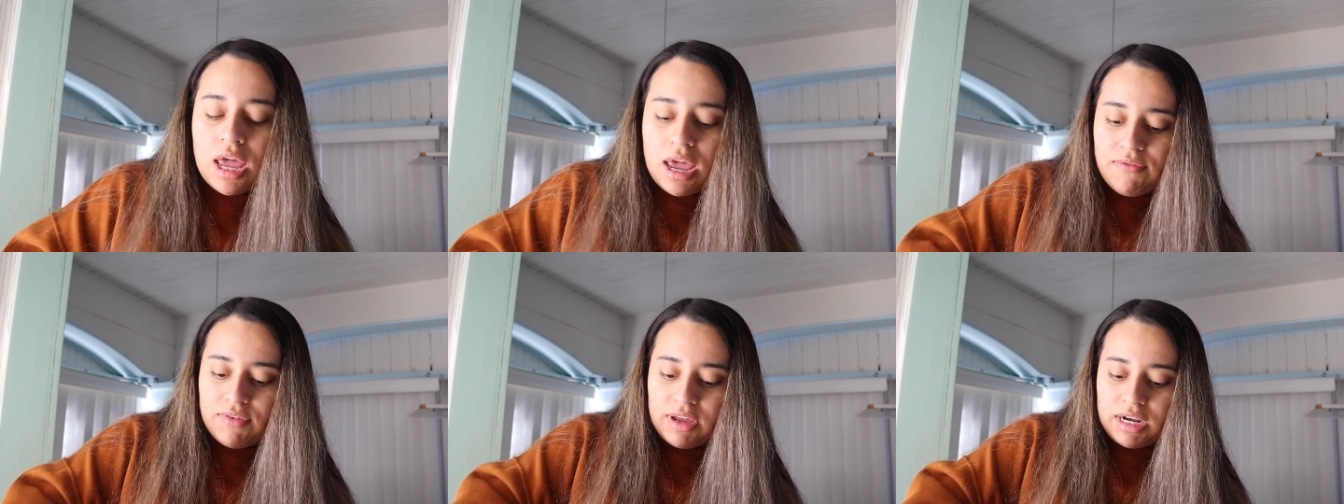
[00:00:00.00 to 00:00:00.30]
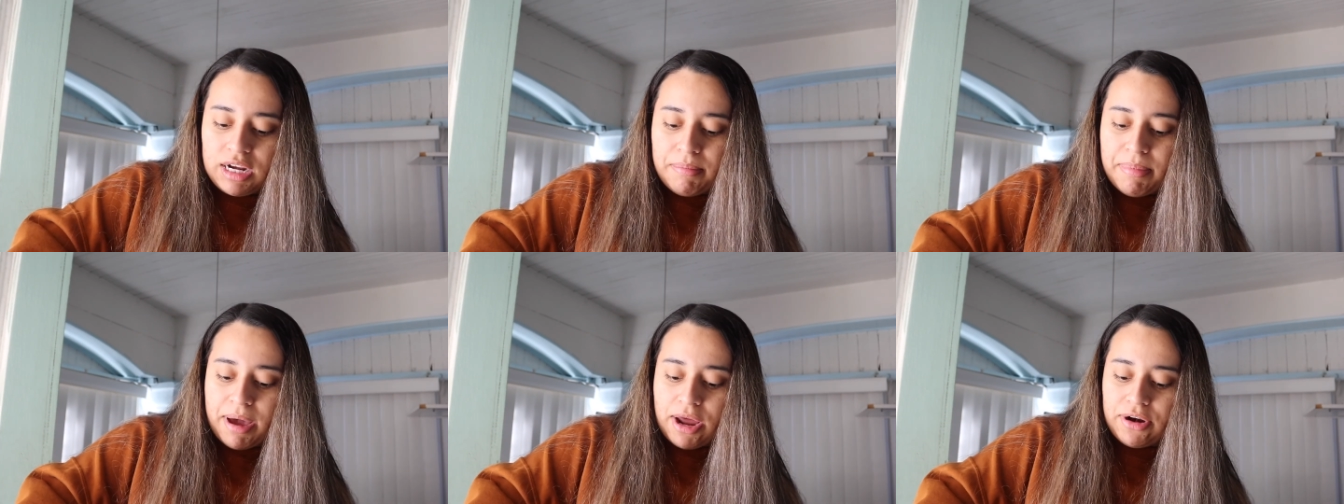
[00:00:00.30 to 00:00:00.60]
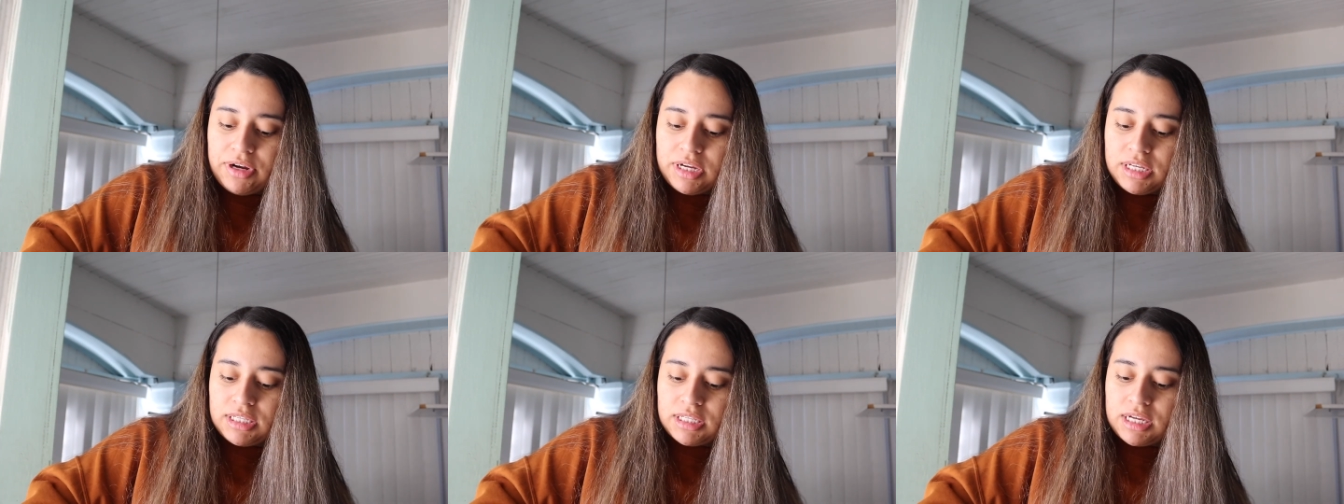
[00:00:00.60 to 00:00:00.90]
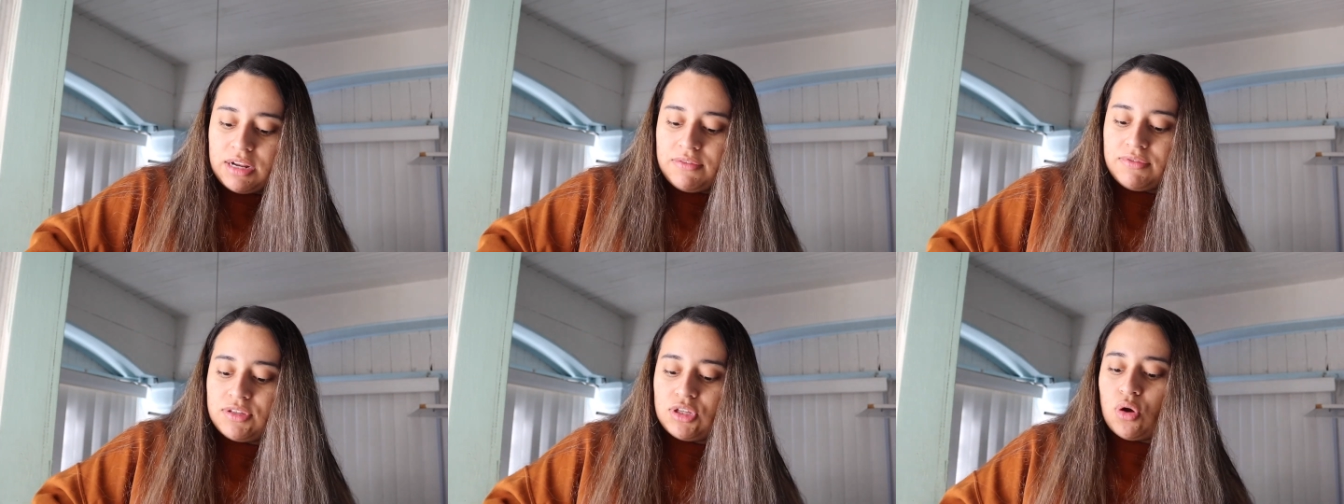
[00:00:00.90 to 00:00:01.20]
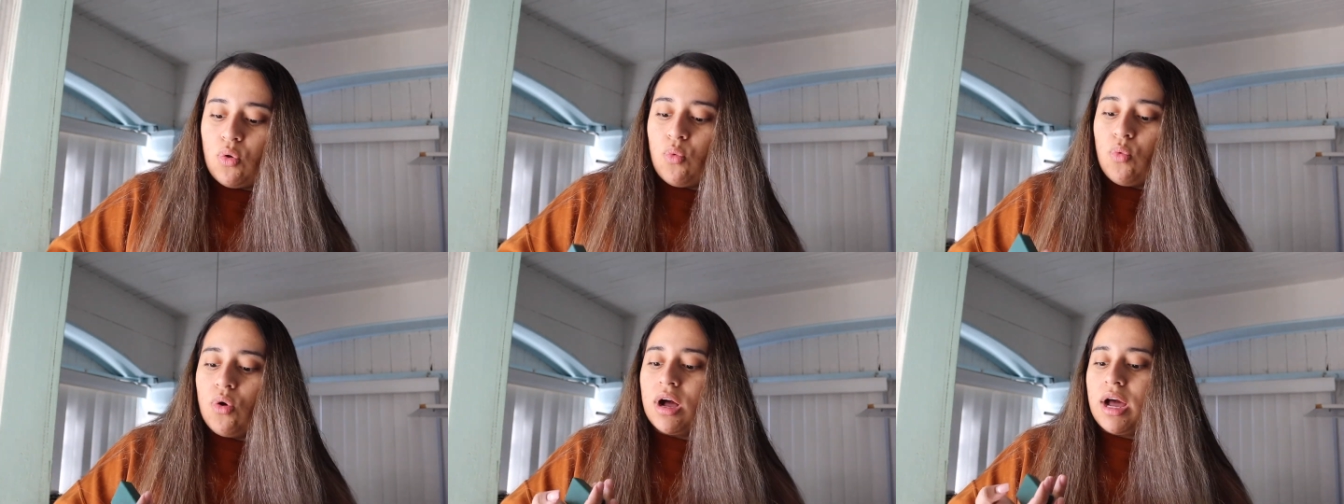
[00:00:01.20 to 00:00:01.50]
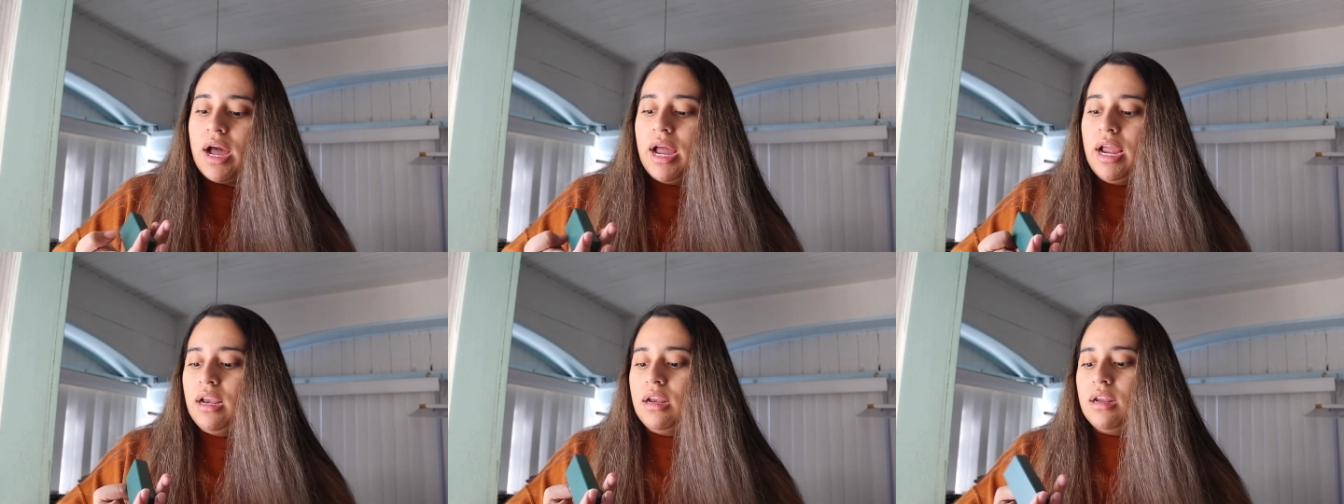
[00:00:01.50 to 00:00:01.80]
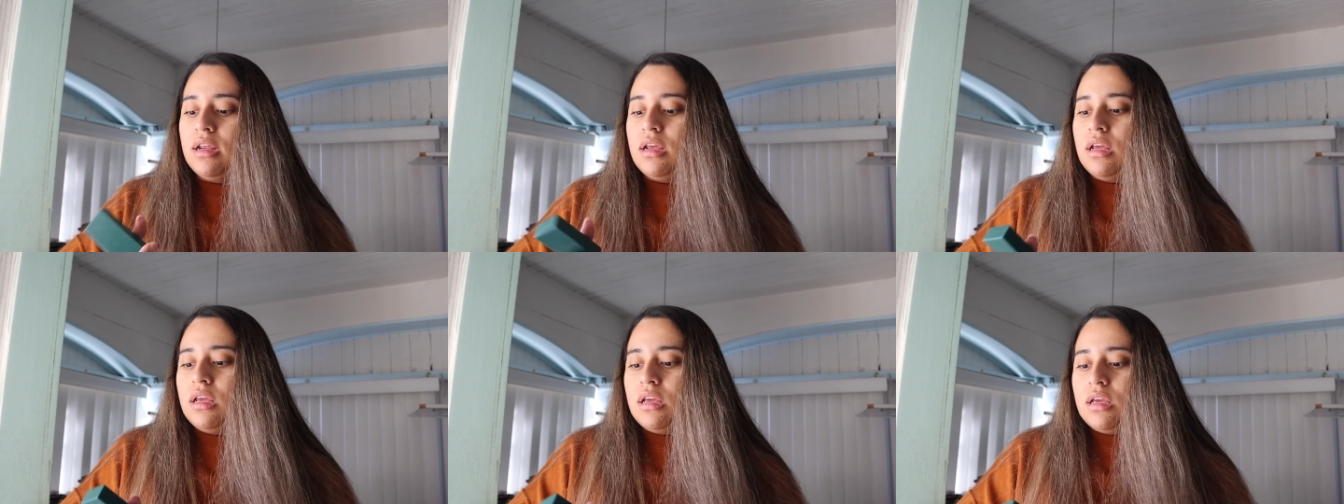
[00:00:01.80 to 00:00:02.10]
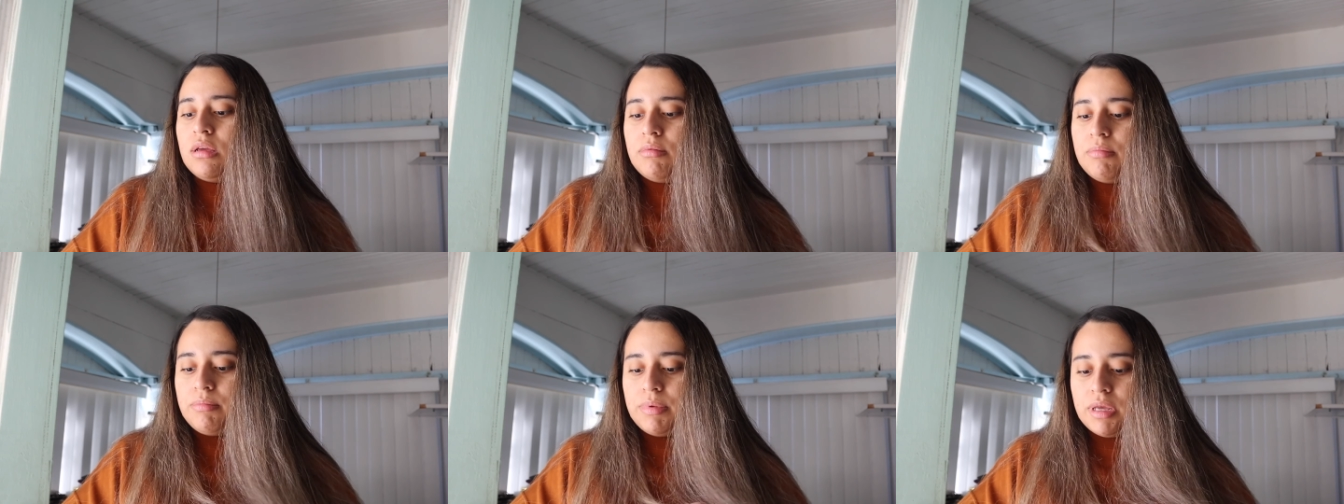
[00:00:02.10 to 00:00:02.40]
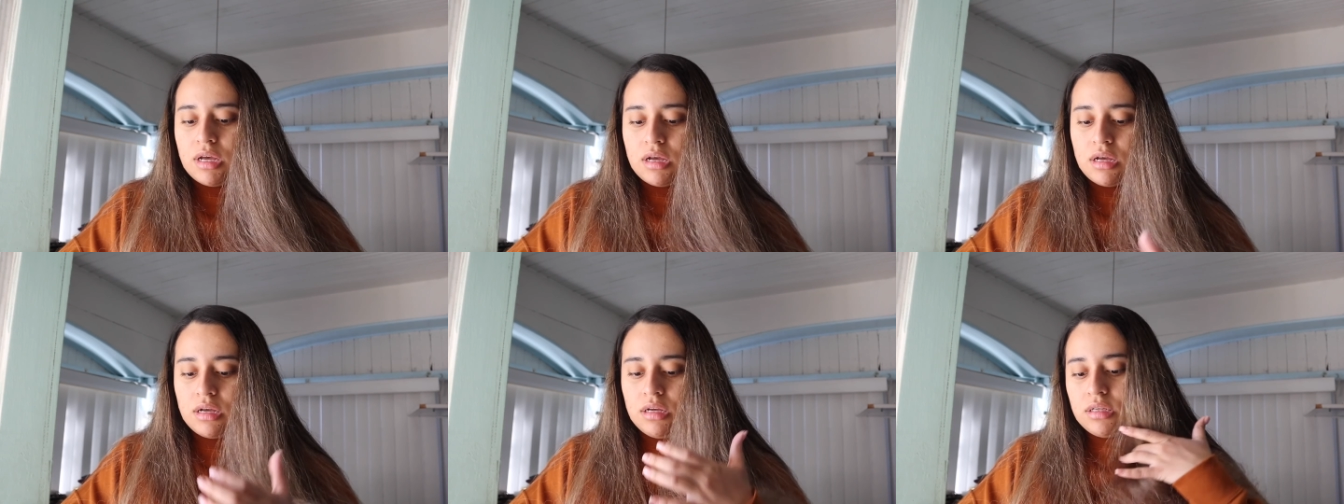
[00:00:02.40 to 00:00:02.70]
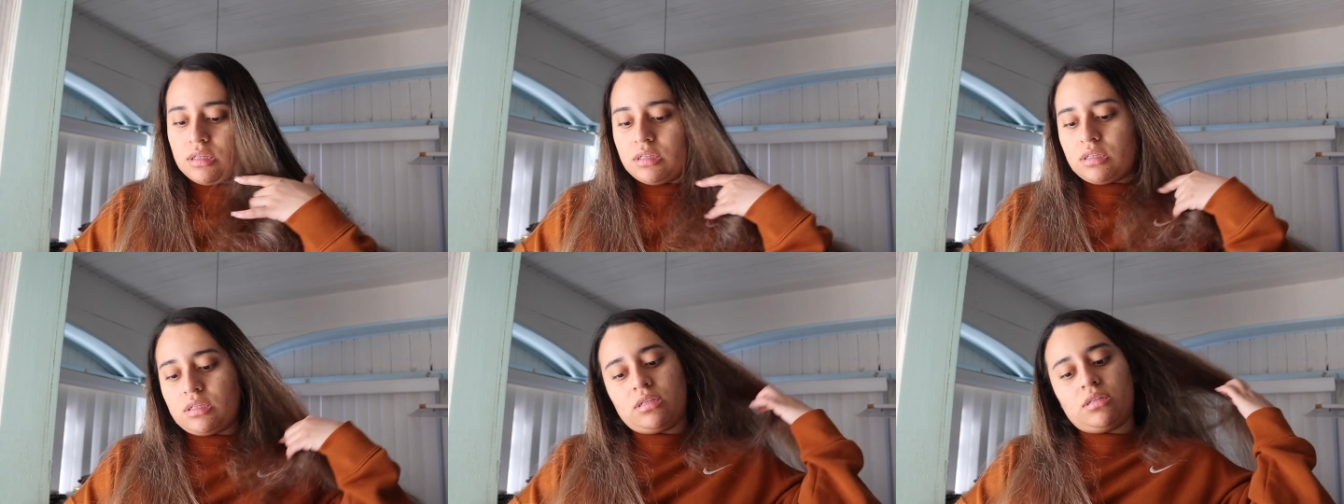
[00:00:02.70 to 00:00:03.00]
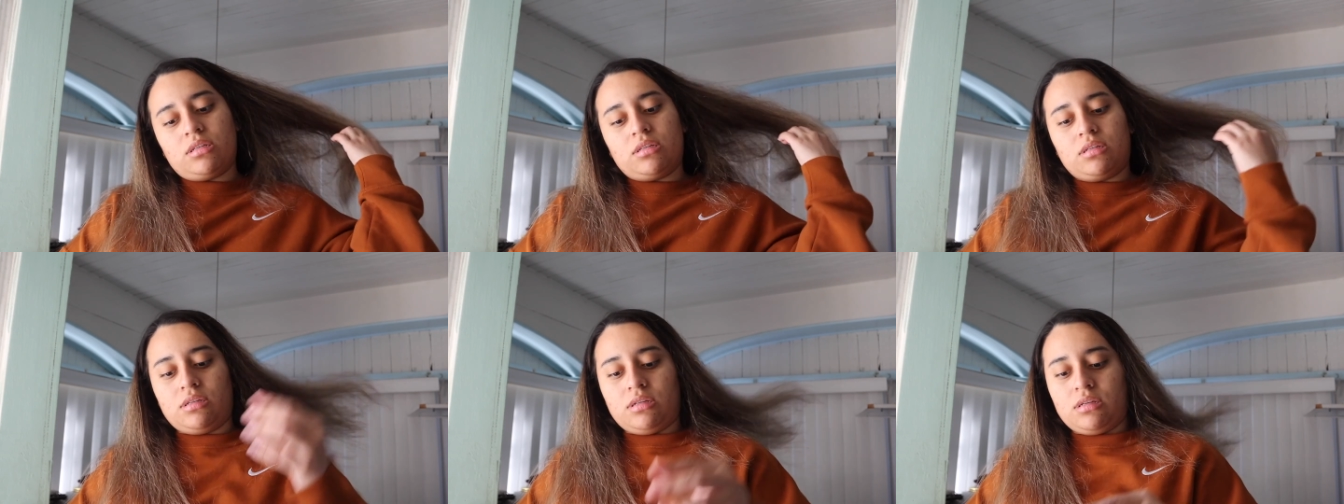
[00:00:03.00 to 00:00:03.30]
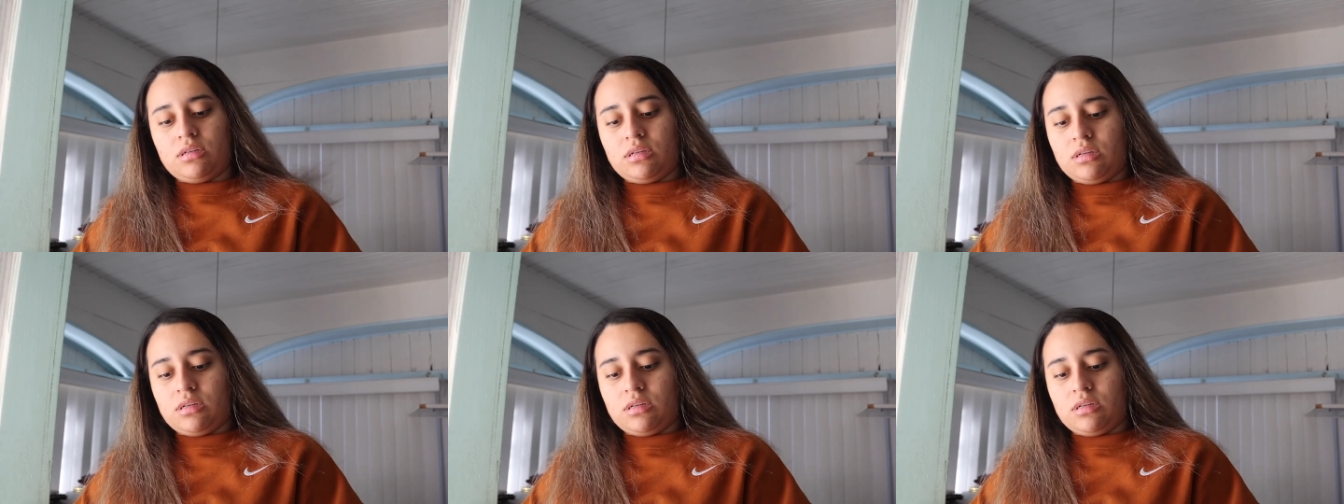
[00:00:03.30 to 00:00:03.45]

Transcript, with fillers: if they need batteries and if so, what kind, because